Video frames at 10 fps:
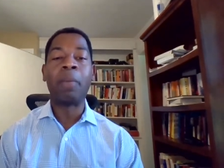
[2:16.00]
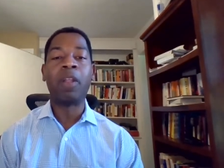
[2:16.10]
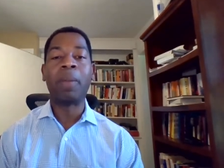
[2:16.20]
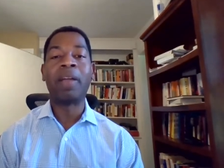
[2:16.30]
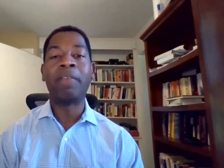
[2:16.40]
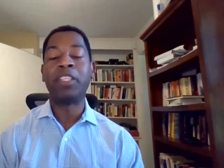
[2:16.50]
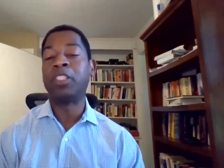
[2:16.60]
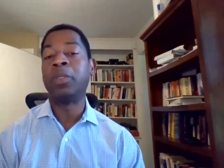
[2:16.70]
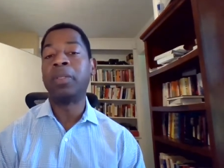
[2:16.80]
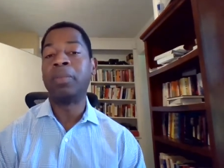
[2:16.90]
gobble up every
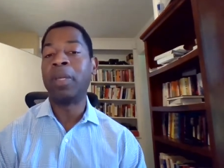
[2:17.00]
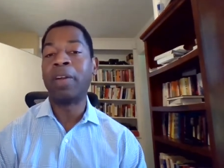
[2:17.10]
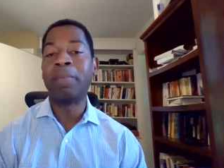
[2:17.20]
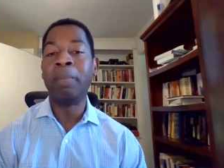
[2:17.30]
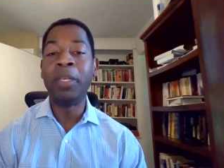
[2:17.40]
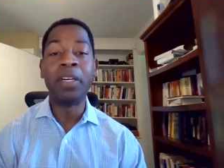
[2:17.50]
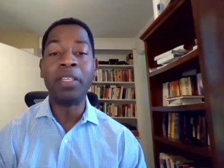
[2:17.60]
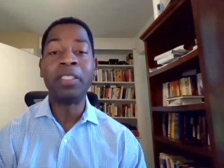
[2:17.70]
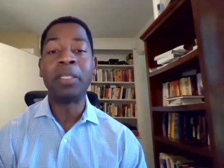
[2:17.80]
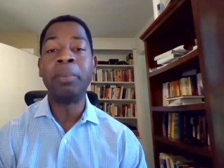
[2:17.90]
student. There are
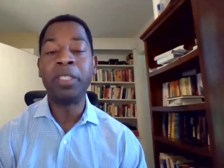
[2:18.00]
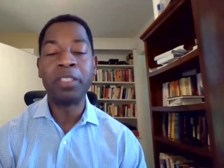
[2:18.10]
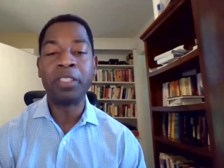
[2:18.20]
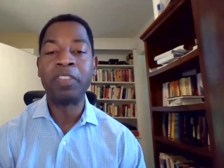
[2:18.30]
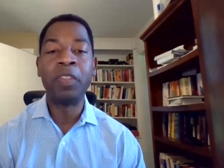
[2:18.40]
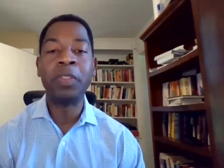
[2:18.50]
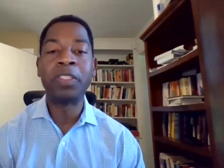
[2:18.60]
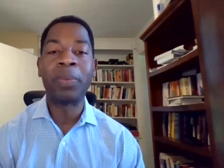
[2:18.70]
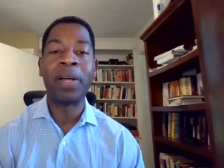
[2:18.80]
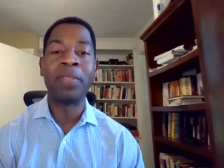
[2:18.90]
millions and millions of
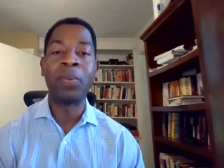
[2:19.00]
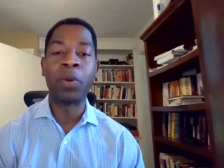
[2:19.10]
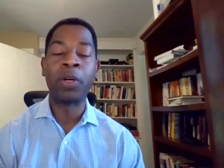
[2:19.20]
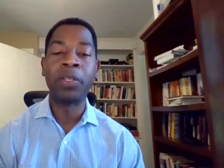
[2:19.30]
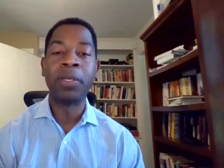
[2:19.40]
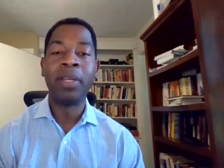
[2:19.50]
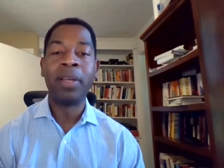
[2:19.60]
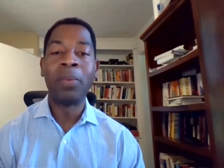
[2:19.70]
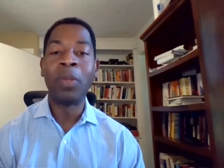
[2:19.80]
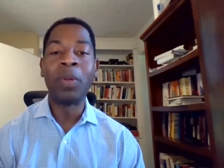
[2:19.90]
students around the world.
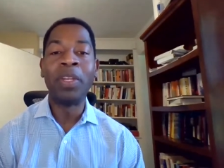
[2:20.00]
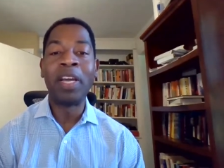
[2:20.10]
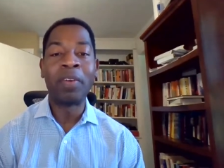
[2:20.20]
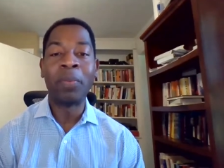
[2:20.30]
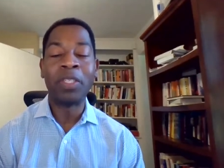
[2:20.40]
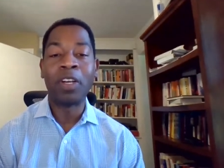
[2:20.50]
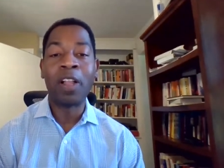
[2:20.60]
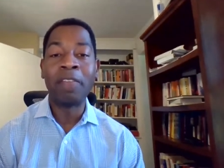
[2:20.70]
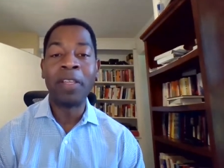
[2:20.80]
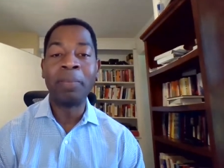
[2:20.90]
We will never reach
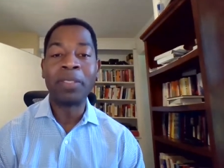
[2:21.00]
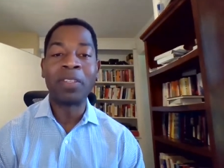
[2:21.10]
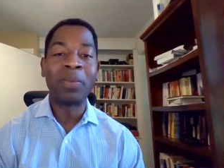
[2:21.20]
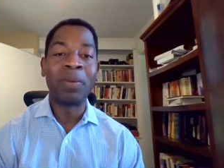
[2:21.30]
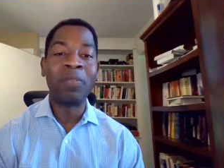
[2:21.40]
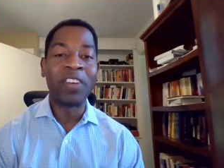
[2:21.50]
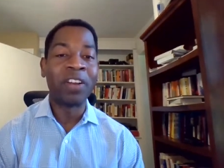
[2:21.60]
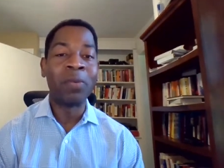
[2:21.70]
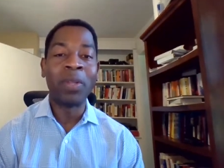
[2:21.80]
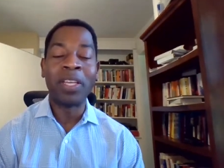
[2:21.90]
all of them, so we're
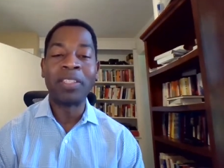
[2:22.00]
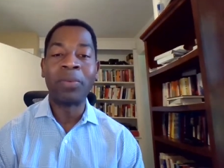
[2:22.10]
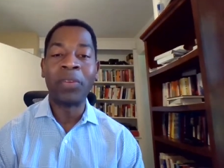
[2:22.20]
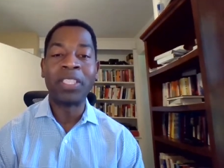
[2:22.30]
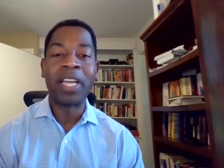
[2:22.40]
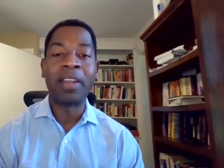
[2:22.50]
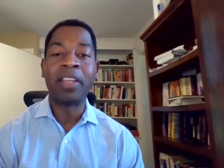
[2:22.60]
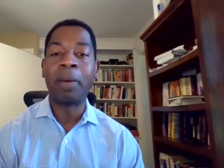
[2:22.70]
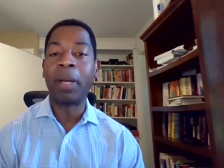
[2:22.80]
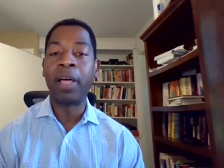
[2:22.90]
very willing to reach out
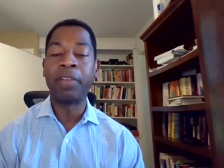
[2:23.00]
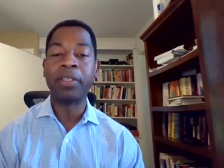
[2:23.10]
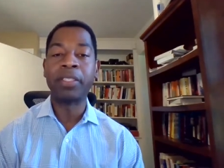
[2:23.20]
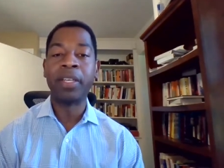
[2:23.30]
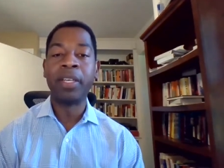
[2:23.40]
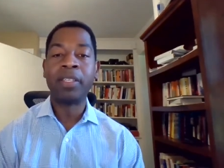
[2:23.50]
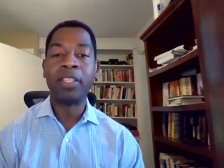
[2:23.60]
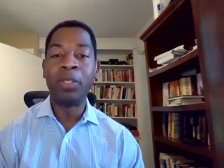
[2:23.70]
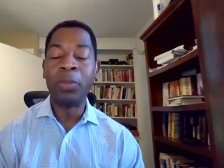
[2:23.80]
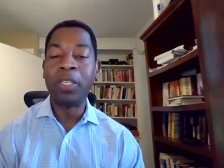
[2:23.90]
and help others
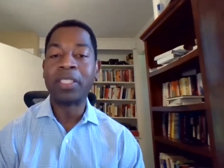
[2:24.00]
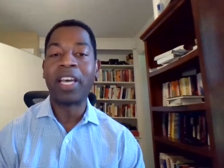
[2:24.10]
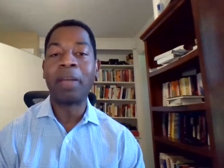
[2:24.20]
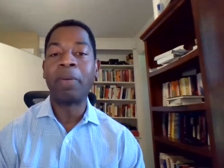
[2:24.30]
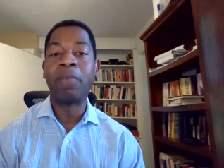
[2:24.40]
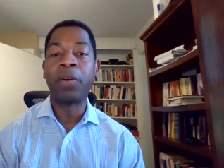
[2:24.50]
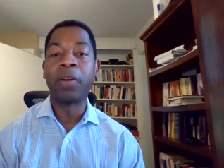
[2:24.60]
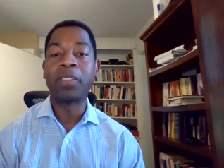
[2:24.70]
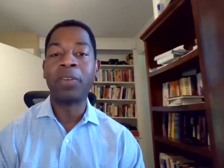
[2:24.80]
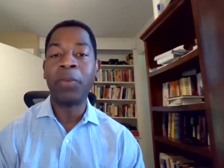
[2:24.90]
do this type of
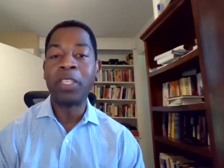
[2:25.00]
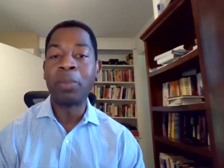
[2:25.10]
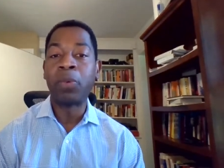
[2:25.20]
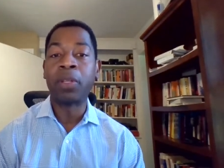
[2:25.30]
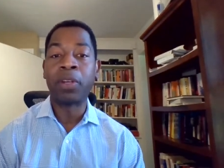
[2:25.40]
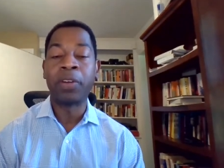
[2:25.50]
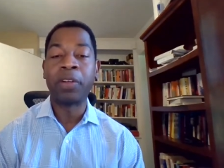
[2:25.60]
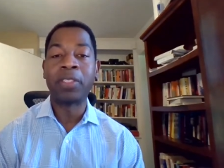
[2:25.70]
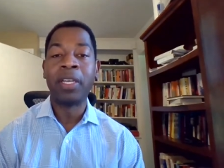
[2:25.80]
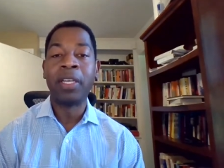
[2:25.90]
work to reach more
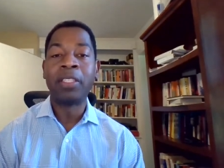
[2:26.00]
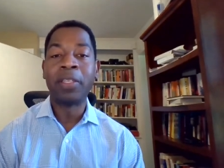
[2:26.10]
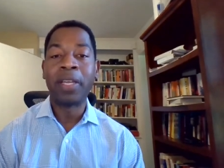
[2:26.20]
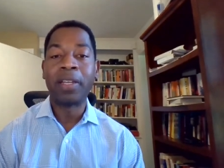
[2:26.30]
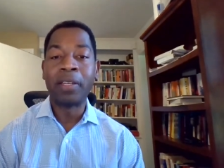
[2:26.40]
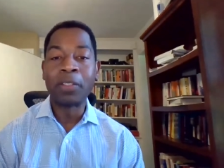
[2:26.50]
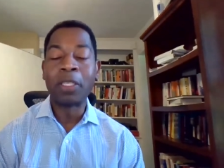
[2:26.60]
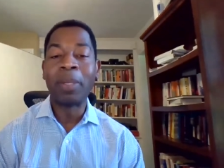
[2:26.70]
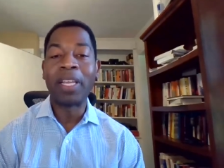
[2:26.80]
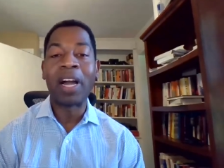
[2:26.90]
learners so that
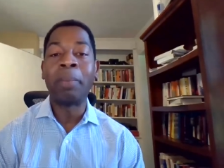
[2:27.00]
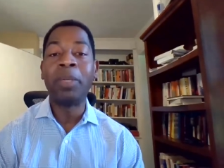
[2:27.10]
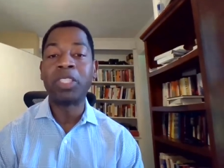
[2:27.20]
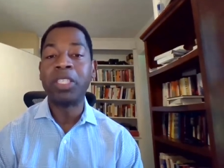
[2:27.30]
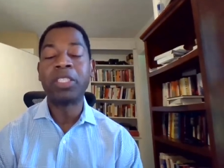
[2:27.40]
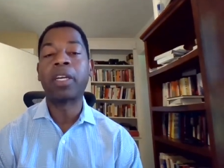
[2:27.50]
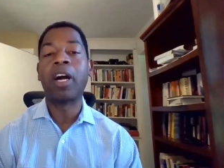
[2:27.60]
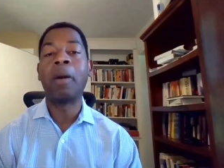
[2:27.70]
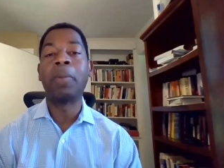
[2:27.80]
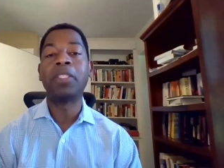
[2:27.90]
ultimately our mission is
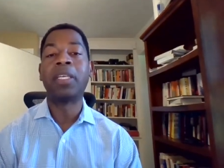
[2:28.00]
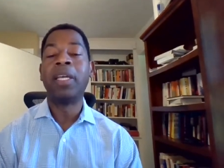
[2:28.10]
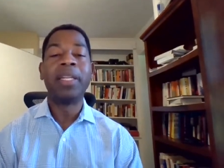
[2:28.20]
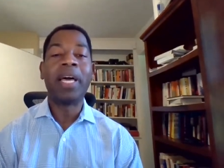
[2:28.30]
accomplished,